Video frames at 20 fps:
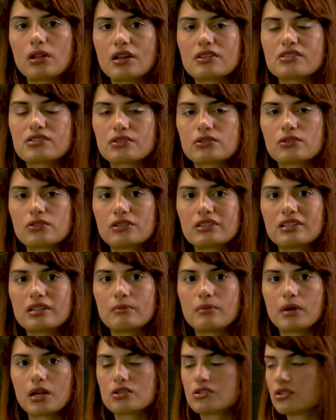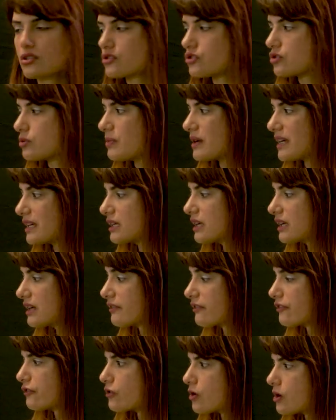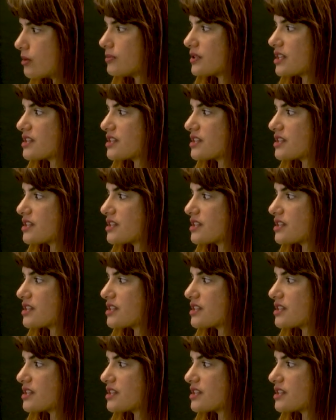uncertainty measure to make an informed